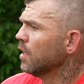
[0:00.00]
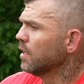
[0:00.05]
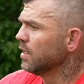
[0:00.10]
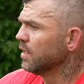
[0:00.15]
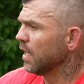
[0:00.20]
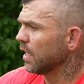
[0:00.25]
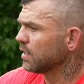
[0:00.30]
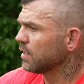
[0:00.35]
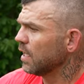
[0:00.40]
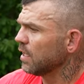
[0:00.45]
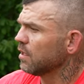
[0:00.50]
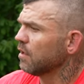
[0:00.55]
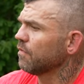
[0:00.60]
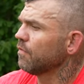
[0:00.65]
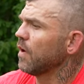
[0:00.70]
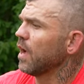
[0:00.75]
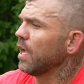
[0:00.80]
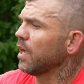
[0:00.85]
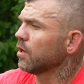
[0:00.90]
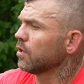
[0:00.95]
dictate the
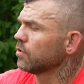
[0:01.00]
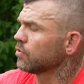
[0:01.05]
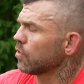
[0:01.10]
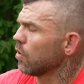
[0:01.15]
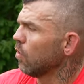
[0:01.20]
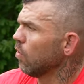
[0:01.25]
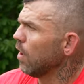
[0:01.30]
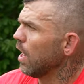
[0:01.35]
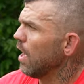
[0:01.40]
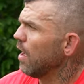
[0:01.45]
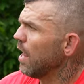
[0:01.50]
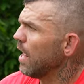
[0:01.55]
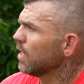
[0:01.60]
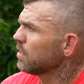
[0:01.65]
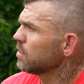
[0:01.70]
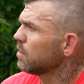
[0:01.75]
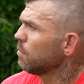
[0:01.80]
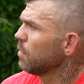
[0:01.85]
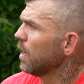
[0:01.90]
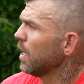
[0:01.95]
fight, control how it
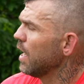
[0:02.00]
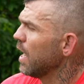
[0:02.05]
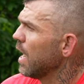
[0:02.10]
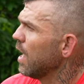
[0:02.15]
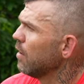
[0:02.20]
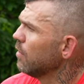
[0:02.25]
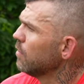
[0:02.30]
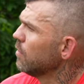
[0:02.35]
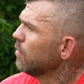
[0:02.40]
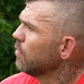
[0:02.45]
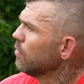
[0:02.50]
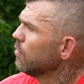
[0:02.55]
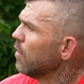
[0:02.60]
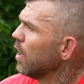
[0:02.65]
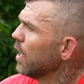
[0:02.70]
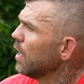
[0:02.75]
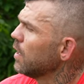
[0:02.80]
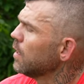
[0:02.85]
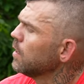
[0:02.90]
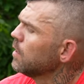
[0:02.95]
has to play out,
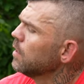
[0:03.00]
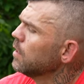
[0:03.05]
right?